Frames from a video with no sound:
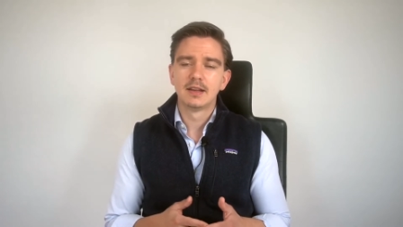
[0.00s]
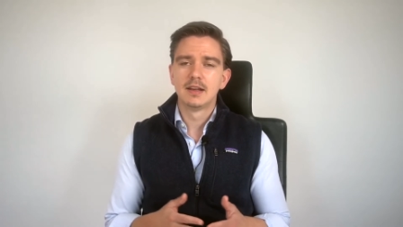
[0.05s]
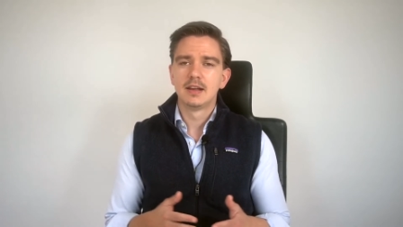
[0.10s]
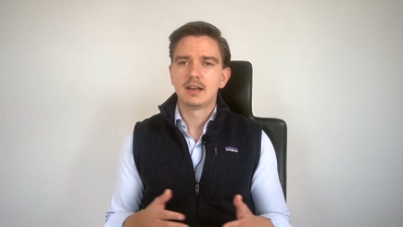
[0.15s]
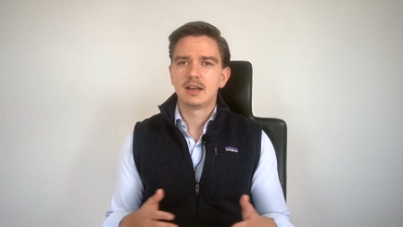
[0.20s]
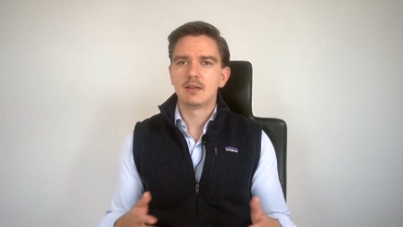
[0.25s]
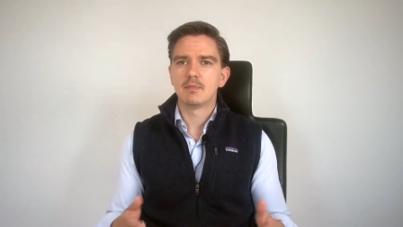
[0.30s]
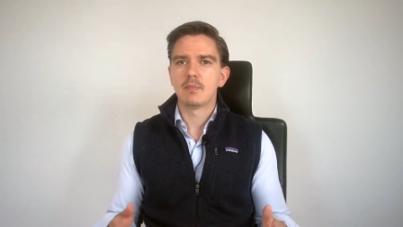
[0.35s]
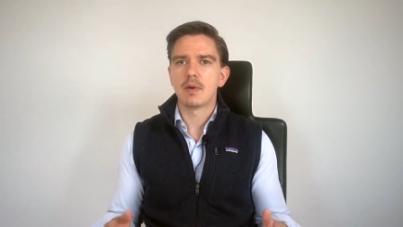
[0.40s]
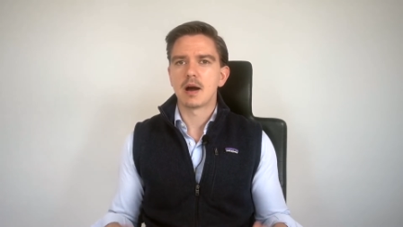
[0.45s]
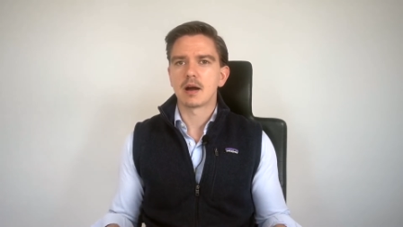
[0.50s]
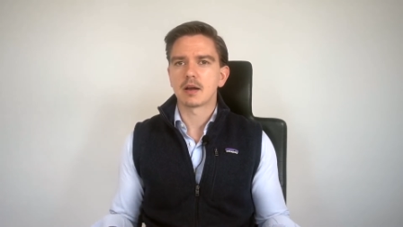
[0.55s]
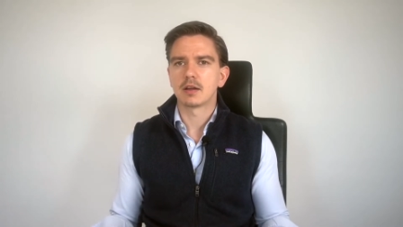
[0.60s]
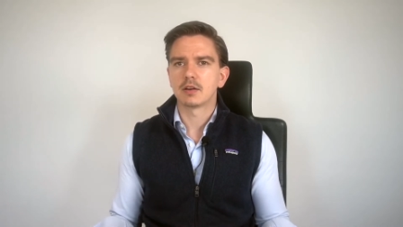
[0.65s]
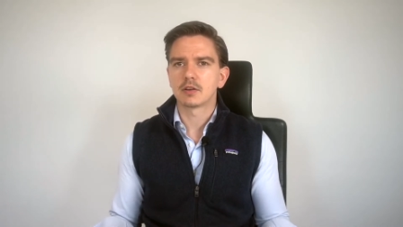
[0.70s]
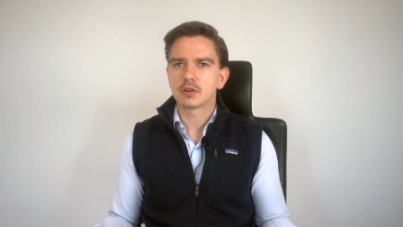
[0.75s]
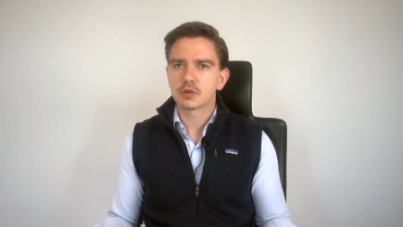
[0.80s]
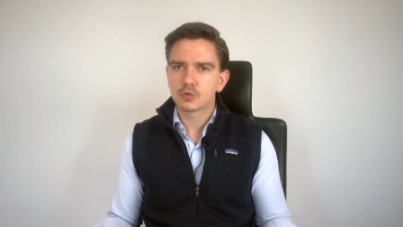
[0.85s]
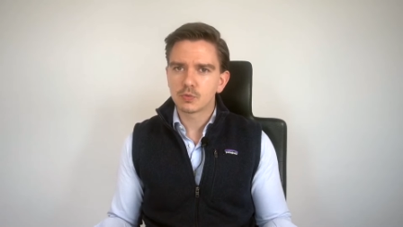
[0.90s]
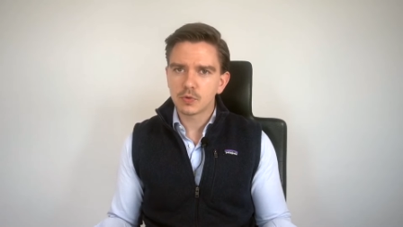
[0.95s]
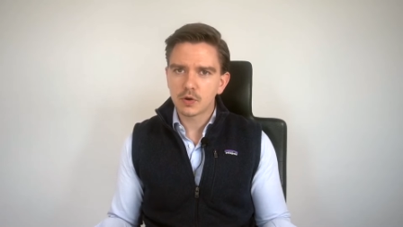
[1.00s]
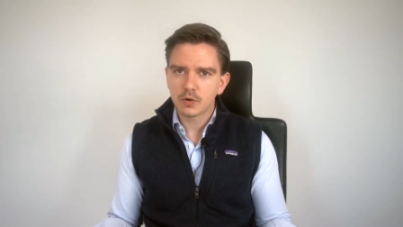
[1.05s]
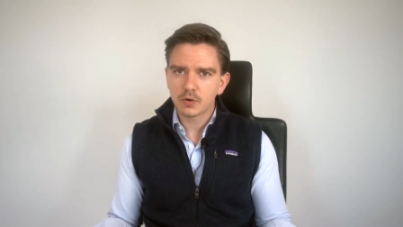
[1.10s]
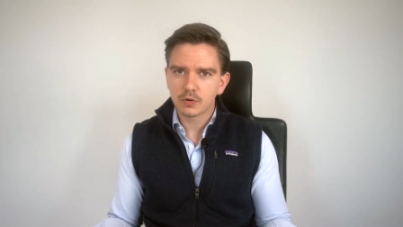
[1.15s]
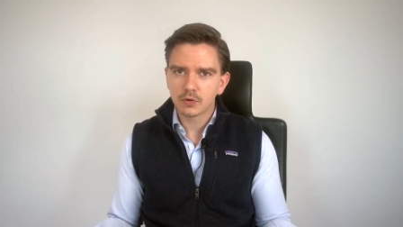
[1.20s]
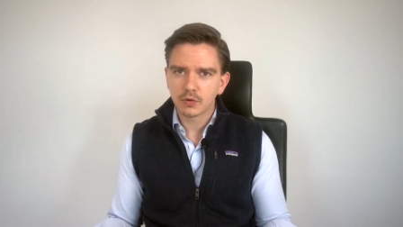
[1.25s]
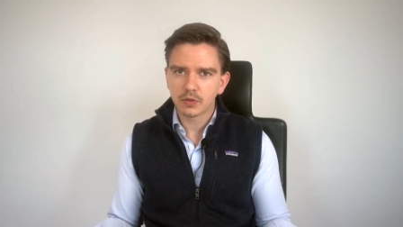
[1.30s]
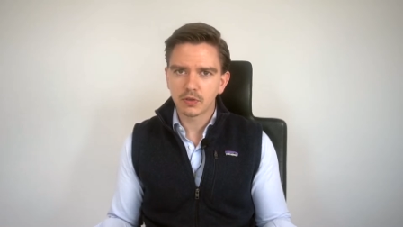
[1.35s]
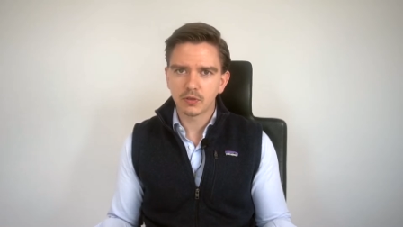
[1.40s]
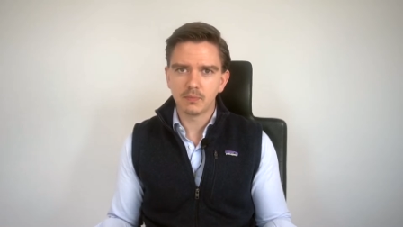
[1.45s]
the market
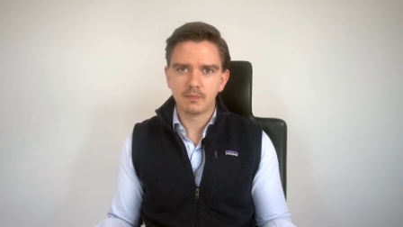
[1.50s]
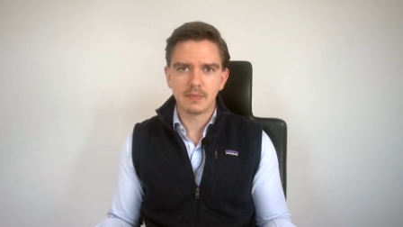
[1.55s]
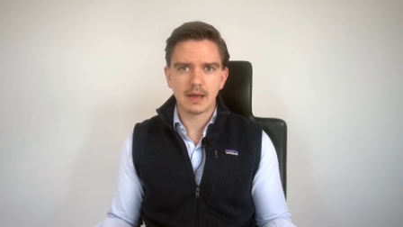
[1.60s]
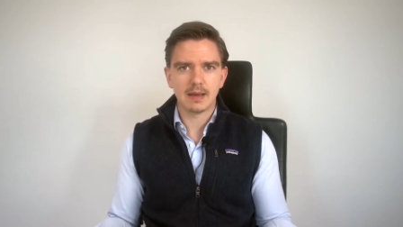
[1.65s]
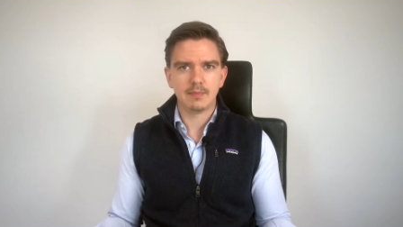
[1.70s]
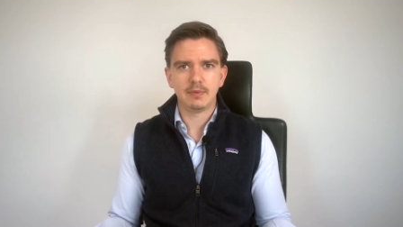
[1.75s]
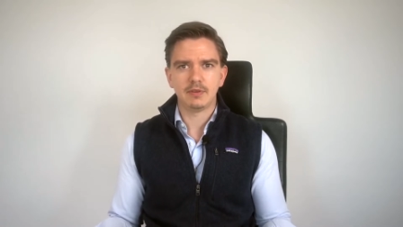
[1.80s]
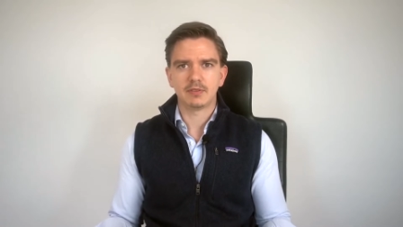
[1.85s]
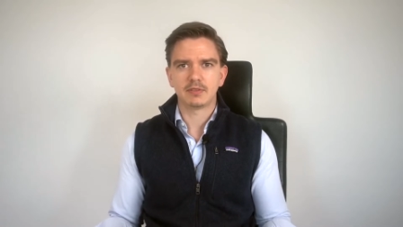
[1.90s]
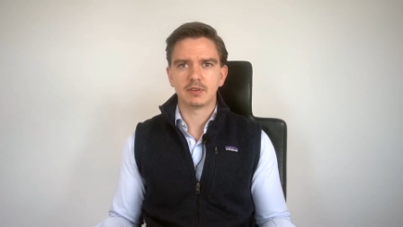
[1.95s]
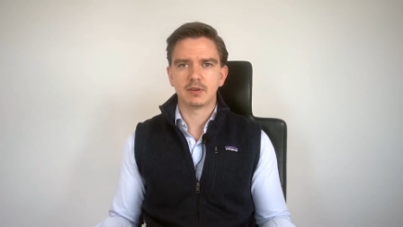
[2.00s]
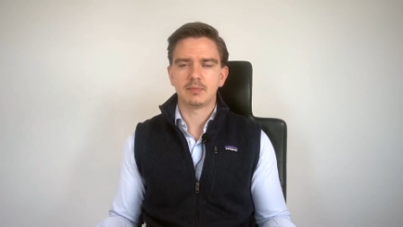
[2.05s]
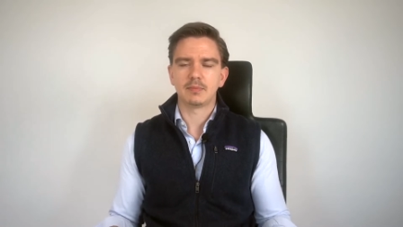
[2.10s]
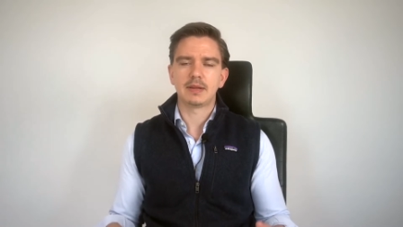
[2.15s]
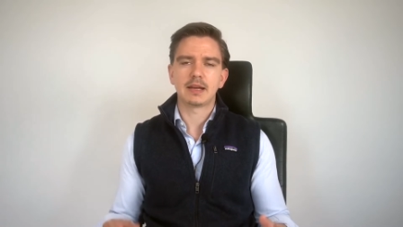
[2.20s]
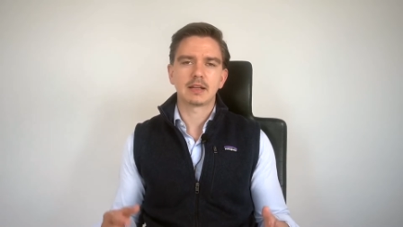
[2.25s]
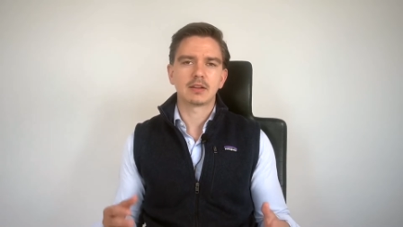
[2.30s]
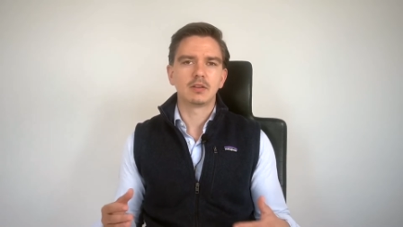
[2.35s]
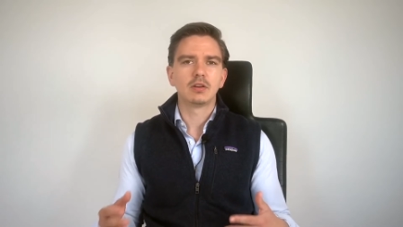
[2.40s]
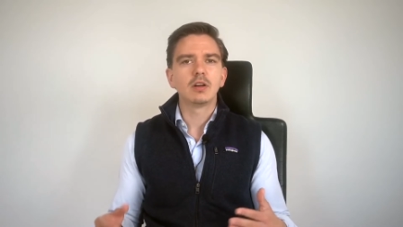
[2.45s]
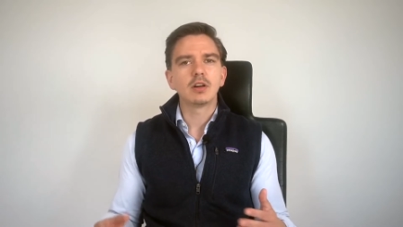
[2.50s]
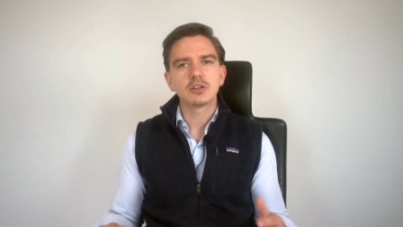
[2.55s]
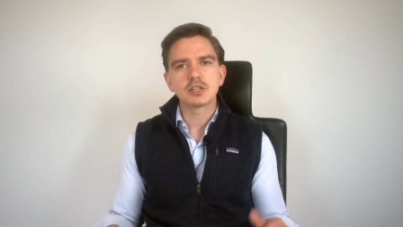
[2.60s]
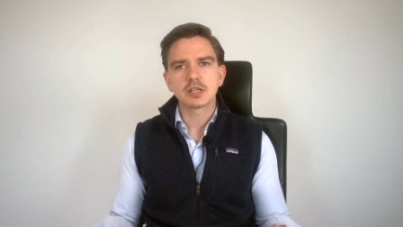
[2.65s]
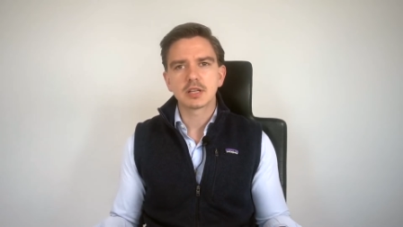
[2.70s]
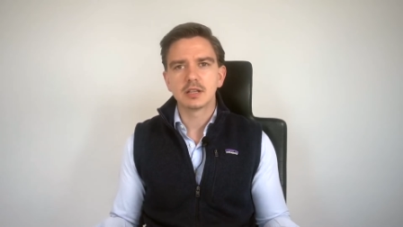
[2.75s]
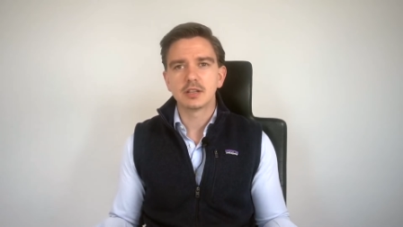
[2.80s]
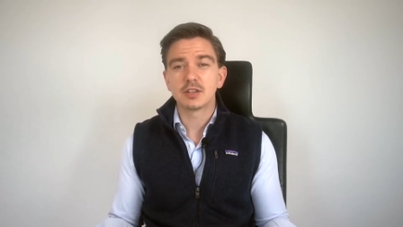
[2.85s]
growth, maybe some technological